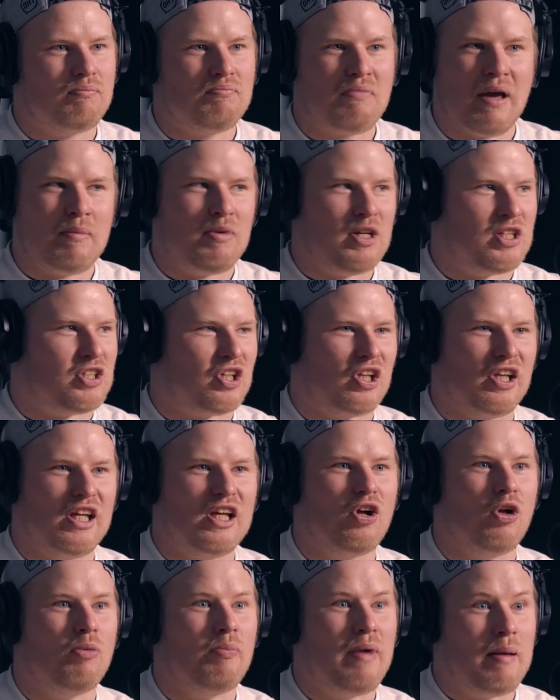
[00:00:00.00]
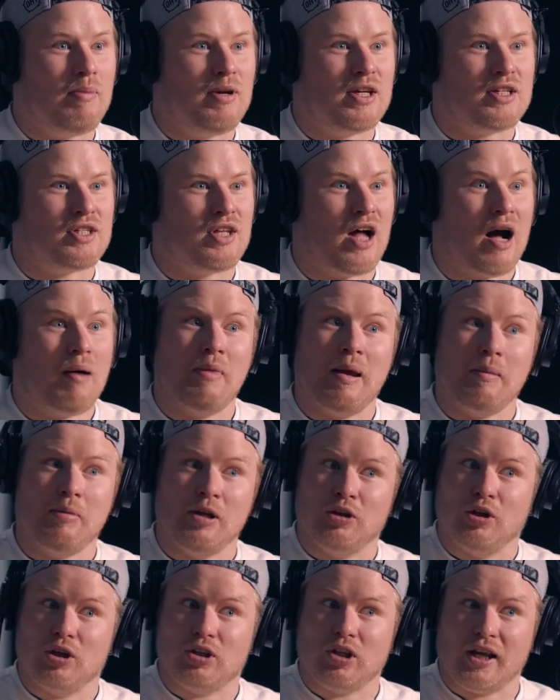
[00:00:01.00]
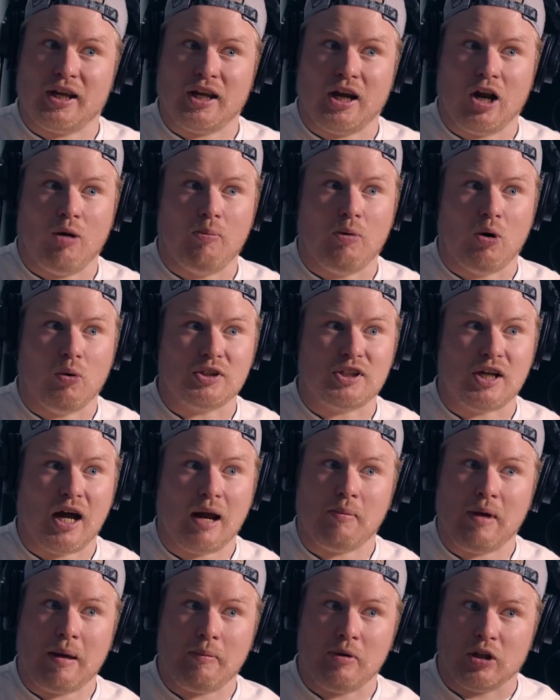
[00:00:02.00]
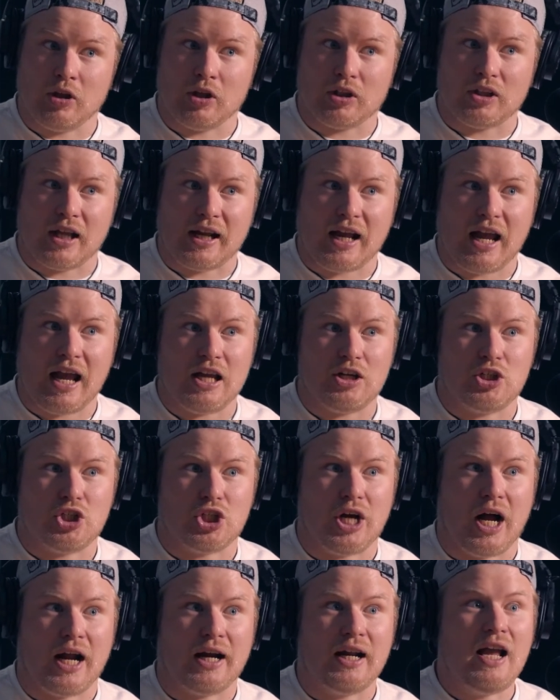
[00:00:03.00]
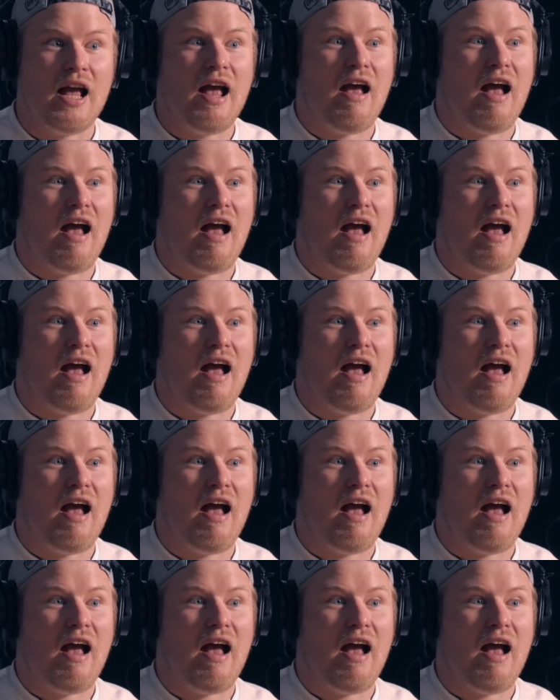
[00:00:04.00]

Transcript: Maybe it's legal, maybe it's not. Maybe it looked like an elbow was high. Maybe it looked like a headshot.